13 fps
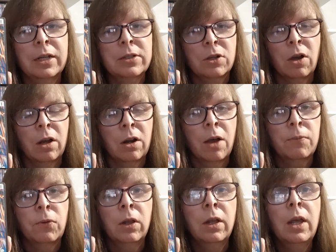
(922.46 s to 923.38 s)
god
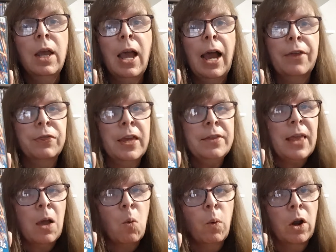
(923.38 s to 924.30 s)
awful. I think
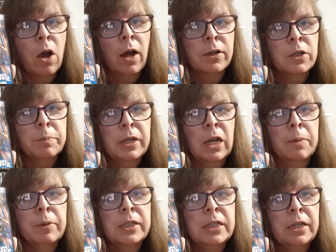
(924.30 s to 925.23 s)
that went on to
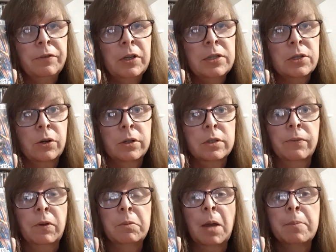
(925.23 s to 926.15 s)
become a TV series,
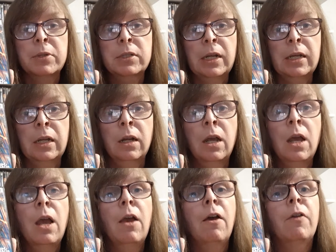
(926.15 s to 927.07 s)
if I'm not mistaken.
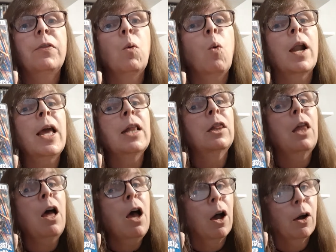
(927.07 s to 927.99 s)
The one I
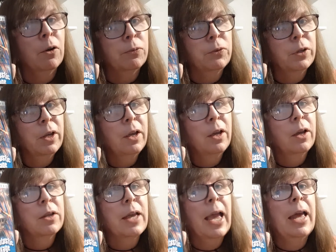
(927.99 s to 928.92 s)
loved,
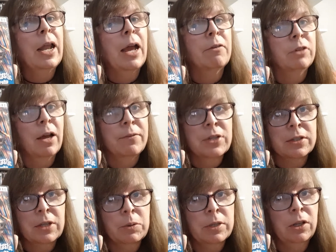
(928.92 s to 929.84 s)
and I've loved
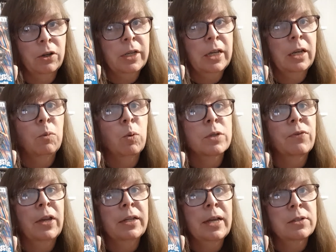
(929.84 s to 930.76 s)
since I was a little kid, was
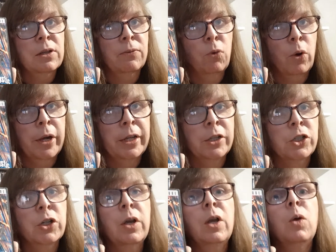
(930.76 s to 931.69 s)
Fantastic
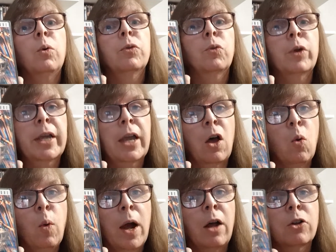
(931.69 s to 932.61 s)
Voyage with Raquel
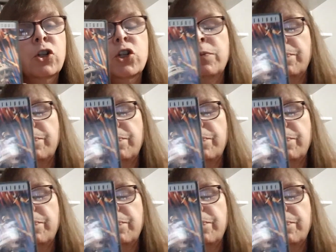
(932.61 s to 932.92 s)
Welch